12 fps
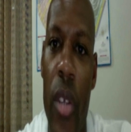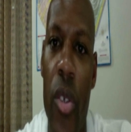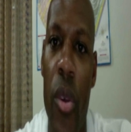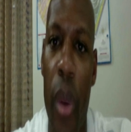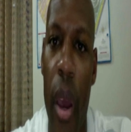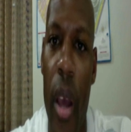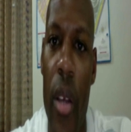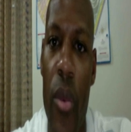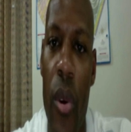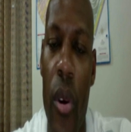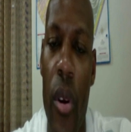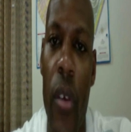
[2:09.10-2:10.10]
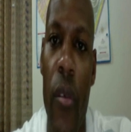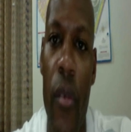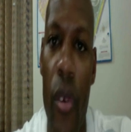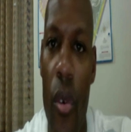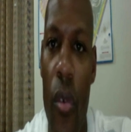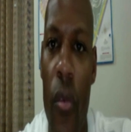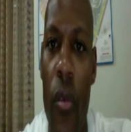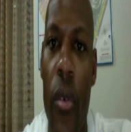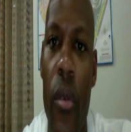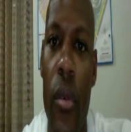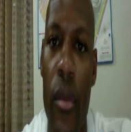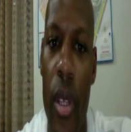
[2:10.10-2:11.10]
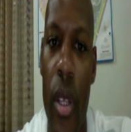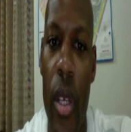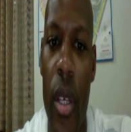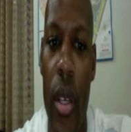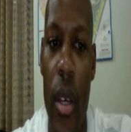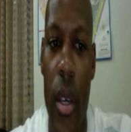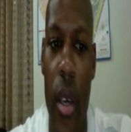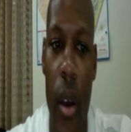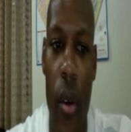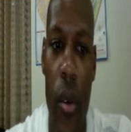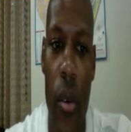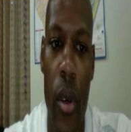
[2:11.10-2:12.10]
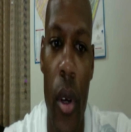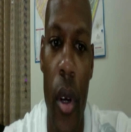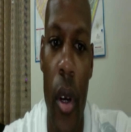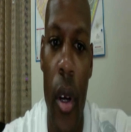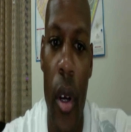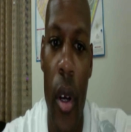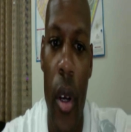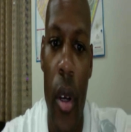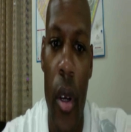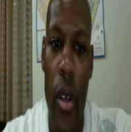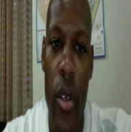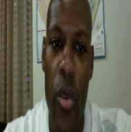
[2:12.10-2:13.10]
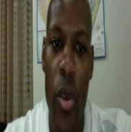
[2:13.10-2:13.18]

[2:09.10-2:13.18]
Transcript: your password if you've deleted the account. So